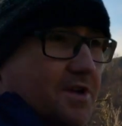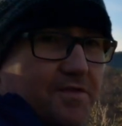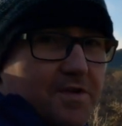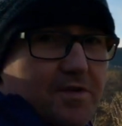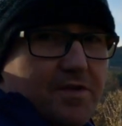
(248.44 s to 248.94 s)
a
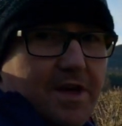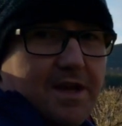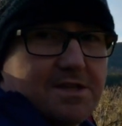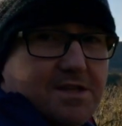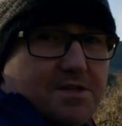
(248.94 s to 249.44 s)
few
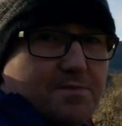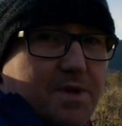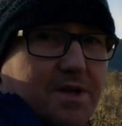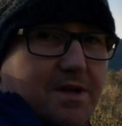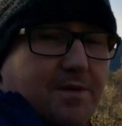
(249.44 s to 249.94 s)
things that's
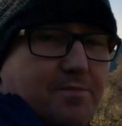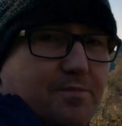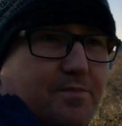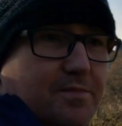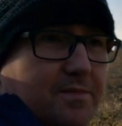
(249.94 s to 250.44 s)
been
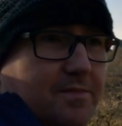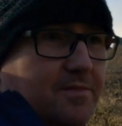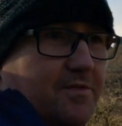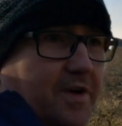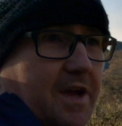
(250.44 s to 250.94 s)

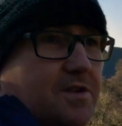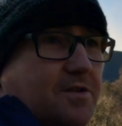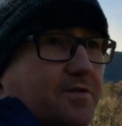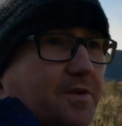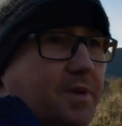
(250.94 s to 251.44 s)

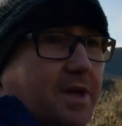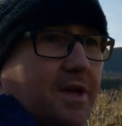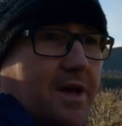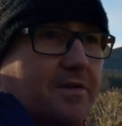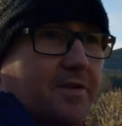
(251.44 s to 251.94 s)
vital for me to
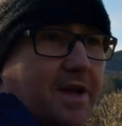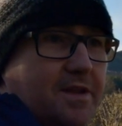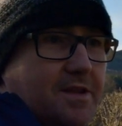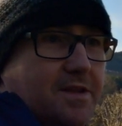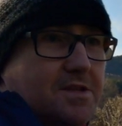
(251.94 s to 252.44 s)
get
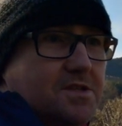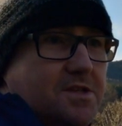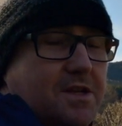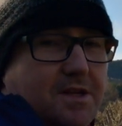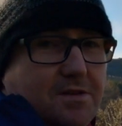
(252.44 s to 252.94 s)
right in this
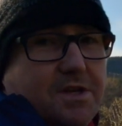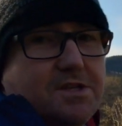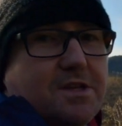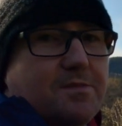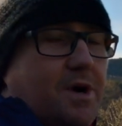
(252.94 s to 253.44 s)
scene, at
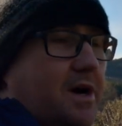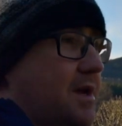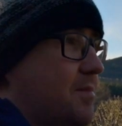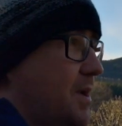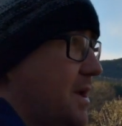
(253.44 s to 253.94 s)
least in my
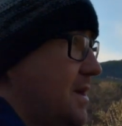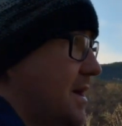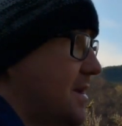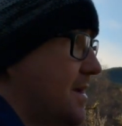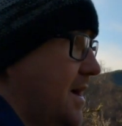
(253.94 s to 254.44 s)

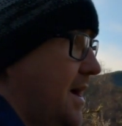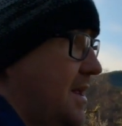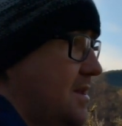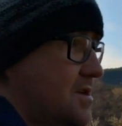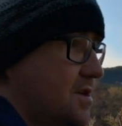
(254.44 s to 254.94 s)
opinion,
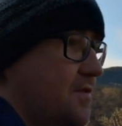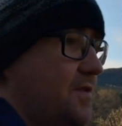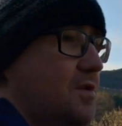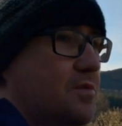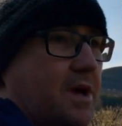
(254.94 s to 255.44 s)
and there's a
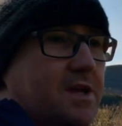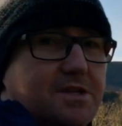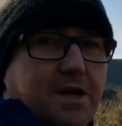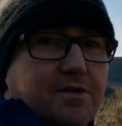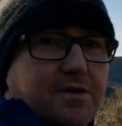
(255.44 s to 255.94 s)
few ways
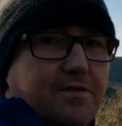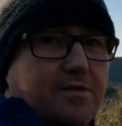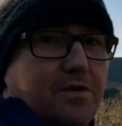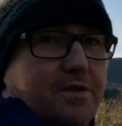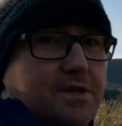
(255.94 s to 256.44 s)
that I could have
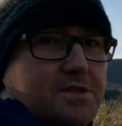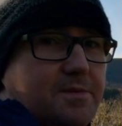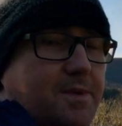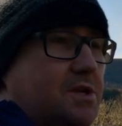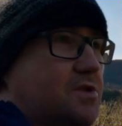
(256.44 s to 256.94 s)
got this
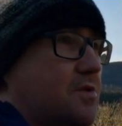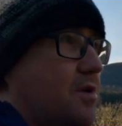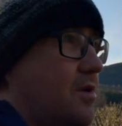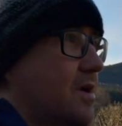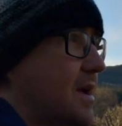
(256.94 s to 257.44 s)
image
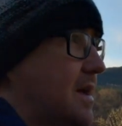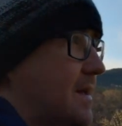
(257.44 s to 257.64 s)
wrong.